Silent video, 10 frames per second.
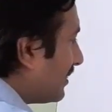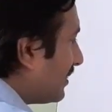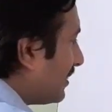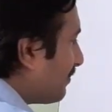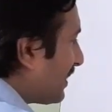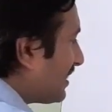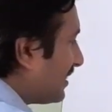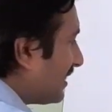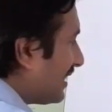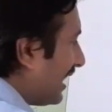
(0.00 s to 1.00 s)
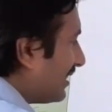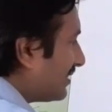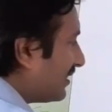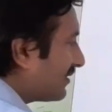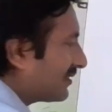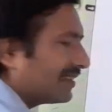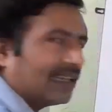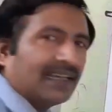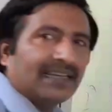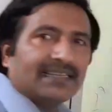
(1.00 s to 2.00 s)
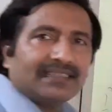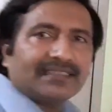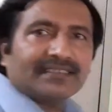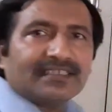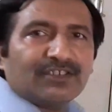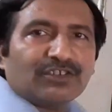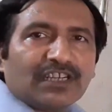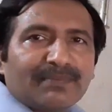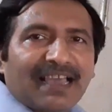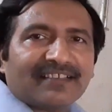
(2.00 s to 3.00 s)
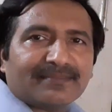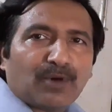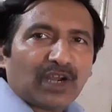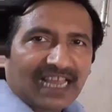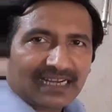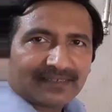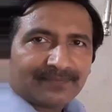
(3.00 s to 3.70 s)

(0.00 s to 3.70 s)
represented like this. It is denoted by a small r.